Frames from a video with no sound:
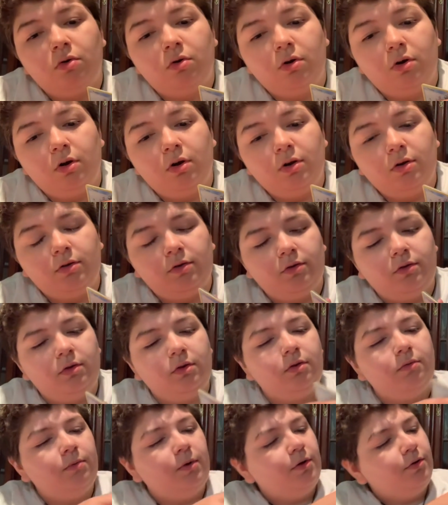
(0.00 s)
card, the
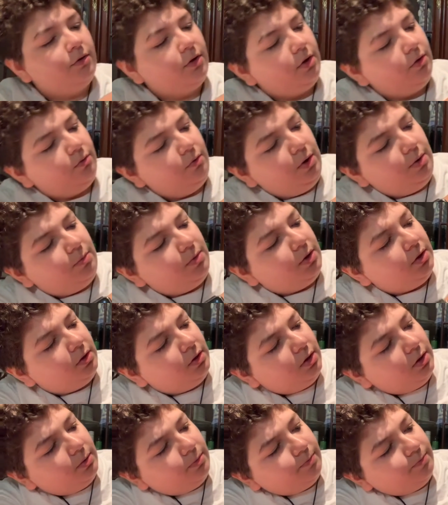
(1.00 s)
season bonsai, we have any
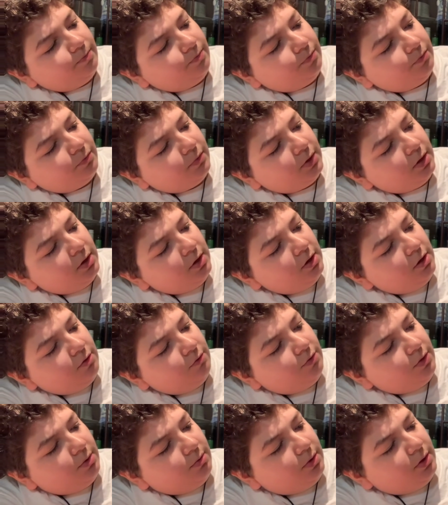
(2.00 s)
luck.
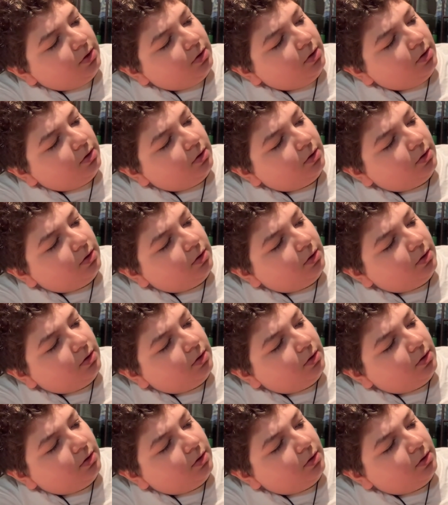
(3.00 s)
Phoebe,